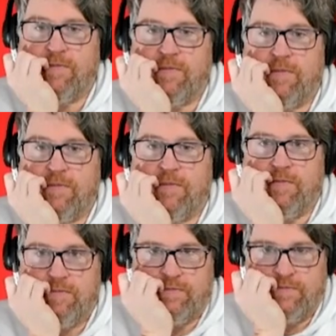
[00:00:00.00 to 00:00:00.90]

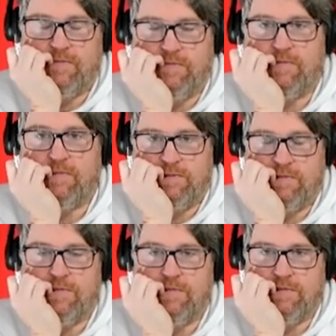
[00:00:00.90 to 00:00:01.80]

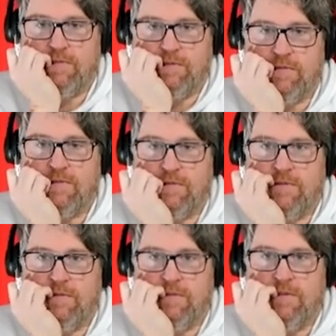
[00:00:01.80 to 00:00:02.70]

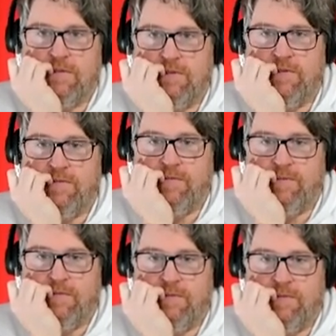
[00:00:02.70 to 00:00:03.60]

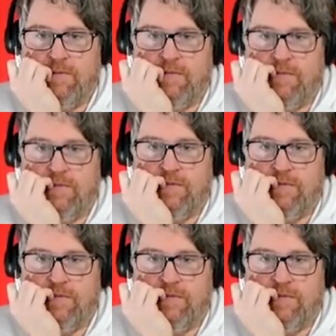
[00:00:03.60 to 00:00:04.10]
The person shown says nothing.